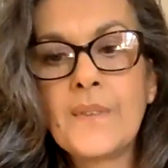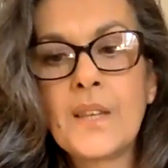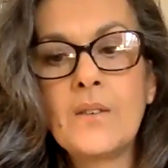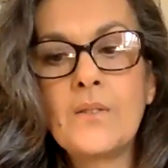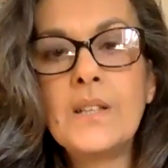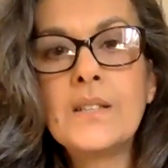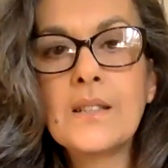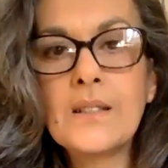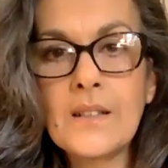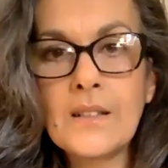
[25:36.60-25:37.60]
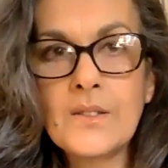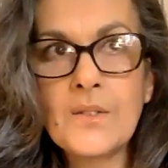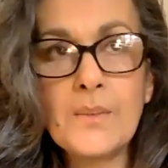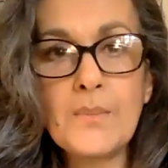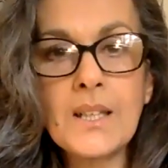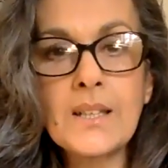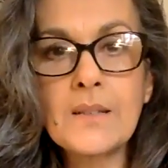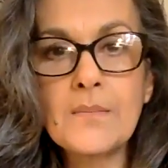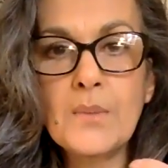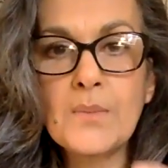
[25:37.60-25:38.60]
Curate it and cultivate, make a
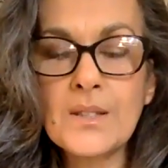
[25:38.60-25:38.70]
commitment.